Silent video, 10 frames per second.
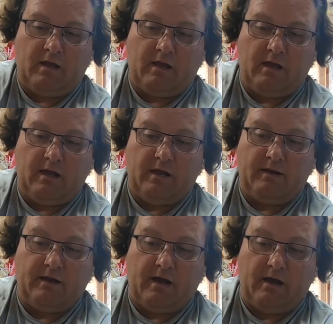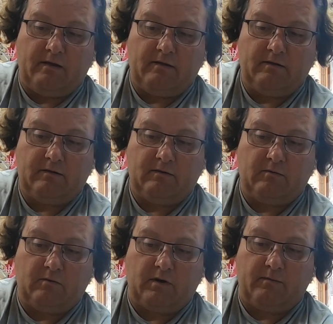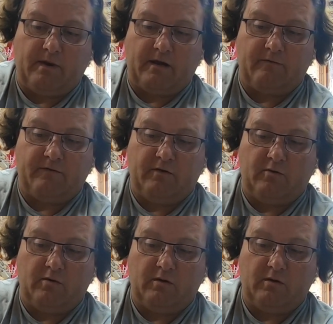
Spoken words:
and we're going to make a few